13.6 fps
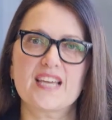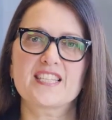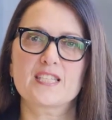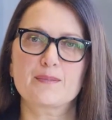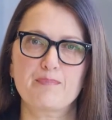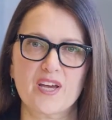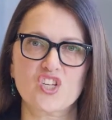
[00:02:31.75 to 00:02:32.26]

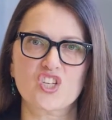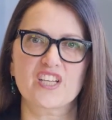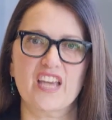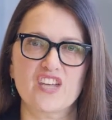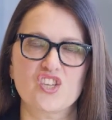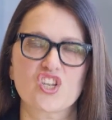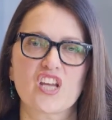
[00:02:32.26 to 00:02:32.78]
especially
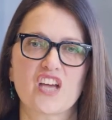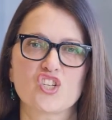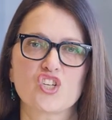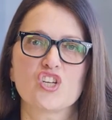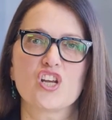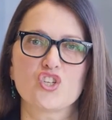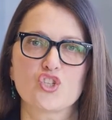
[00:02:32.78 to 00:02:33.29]

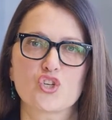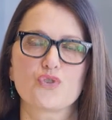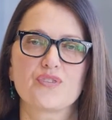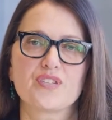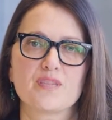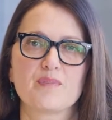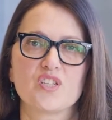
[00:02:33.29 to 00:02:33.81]
education and
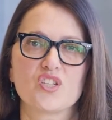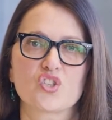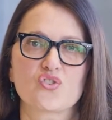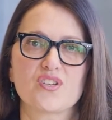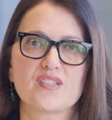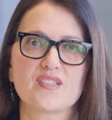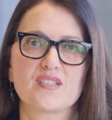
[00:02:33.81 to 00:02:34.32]
tourism
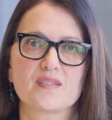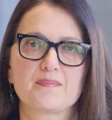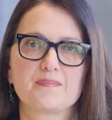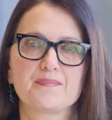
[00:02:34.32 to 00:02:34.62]
industries.